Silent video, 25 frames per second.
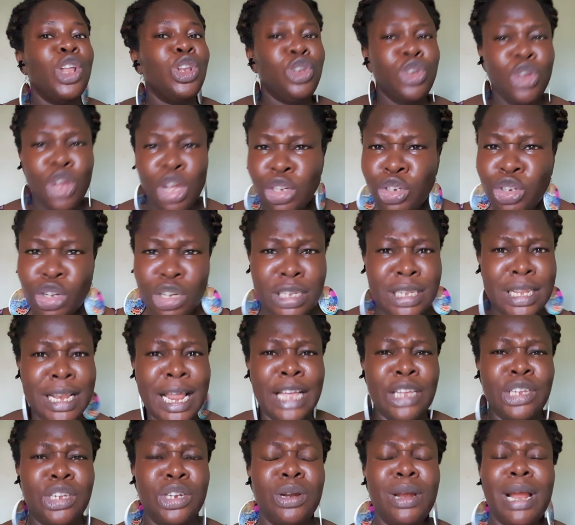Not just
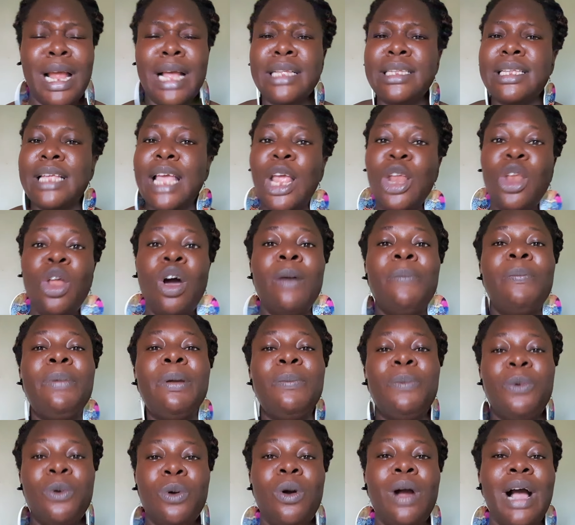Nigerians. A lot of
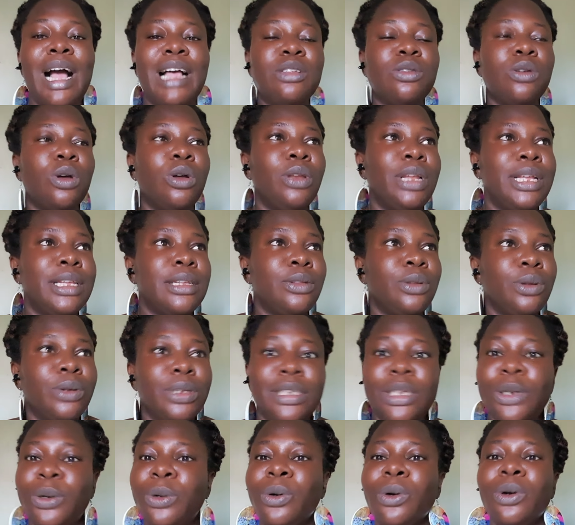people who has always
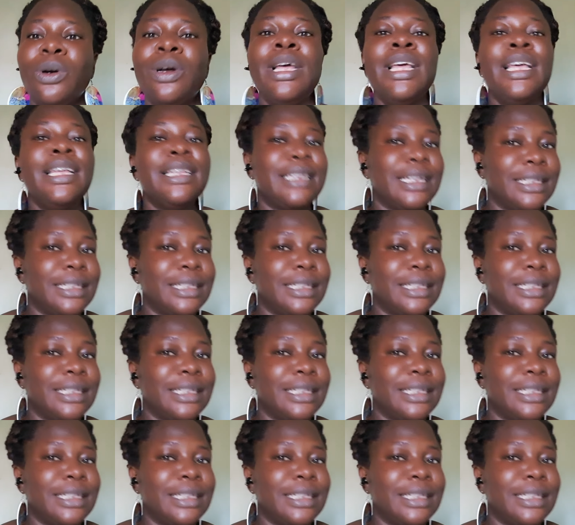known the whole